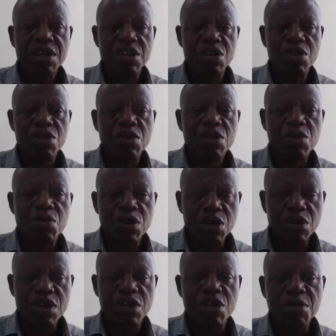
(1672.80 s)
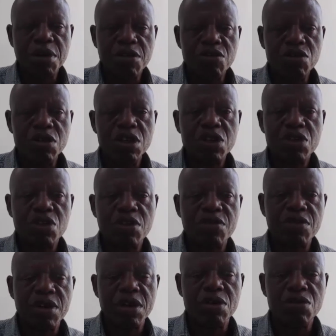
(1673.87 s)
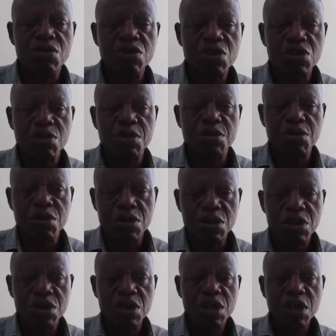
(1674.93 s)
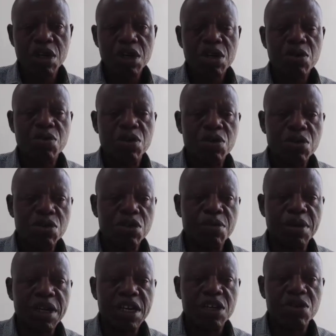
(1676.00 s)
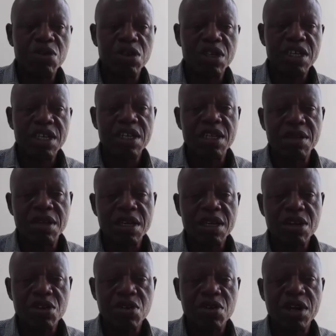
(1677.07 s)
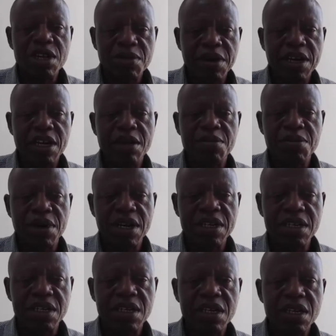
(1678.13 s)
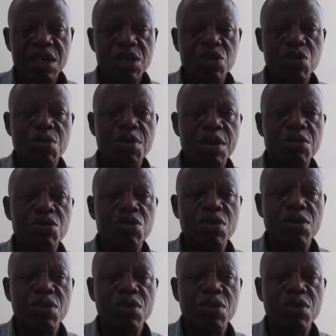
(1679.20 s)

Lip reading: We know the number of units of goods to be produced. We go to the market to see the current market price, so we'll be able